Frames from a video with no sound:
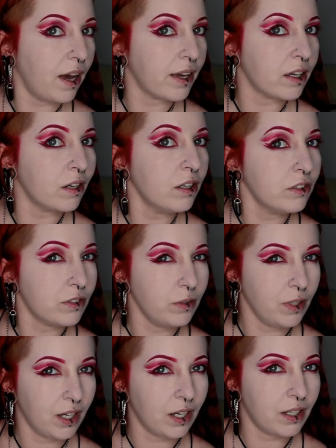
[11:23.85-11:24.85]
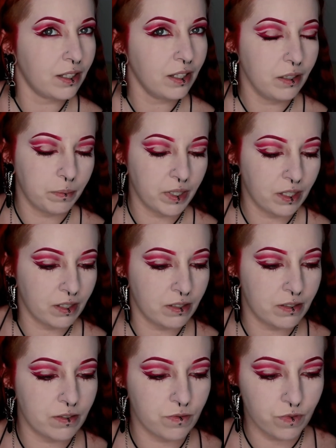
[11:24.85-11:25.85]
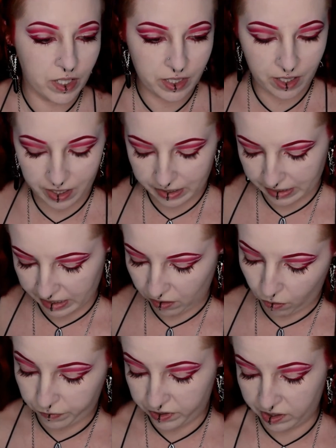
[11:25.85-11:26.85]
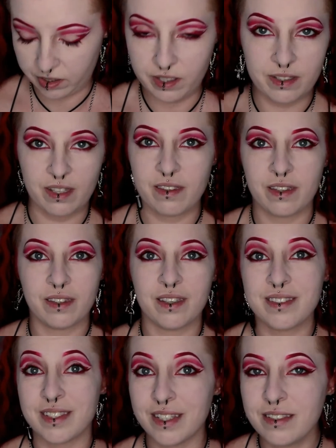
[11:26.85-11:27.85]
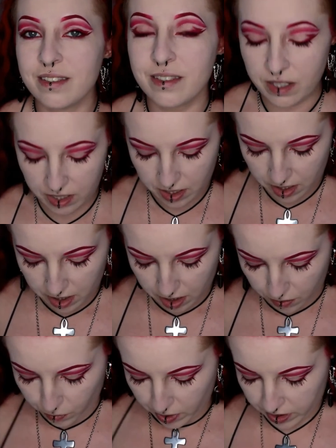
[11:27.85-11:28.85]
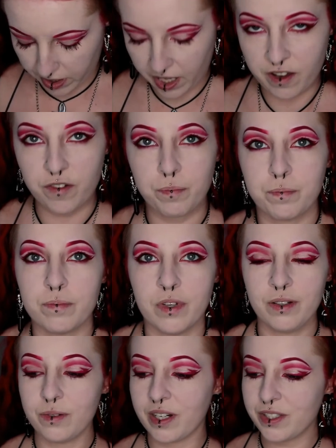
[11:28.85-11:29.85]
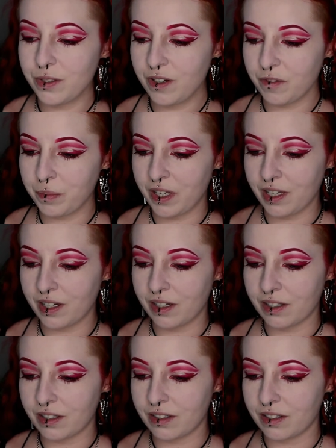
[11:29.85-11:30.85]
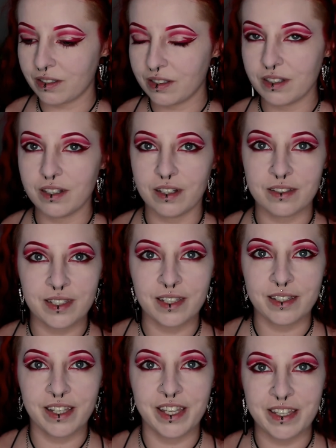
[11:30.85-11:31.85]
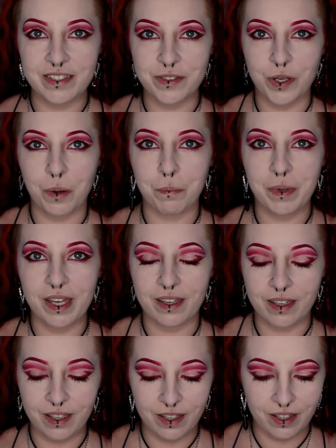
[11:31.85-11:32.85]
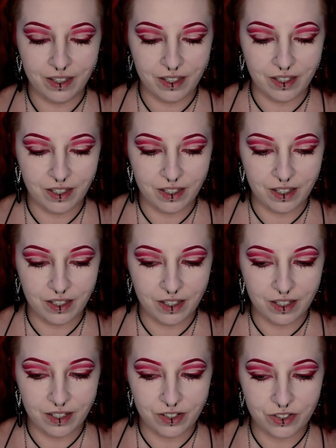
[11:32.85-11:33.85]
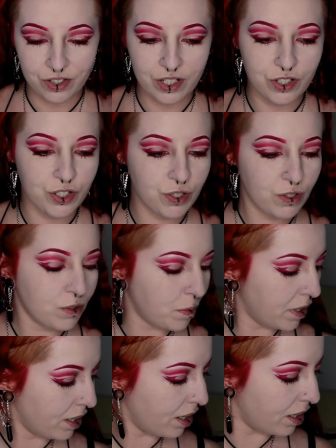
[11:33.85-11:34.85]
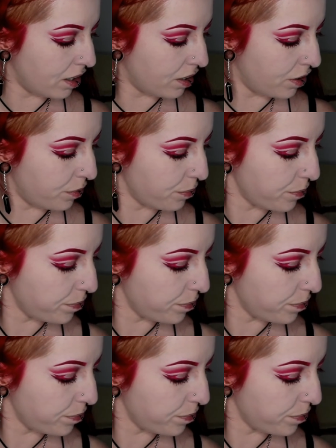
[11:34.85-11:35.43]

I can't do highlight because red highlight obviously isn't a thing that exists, and while I do have pink highlight, and technically this has gone pink. Should I just use a pink highlight?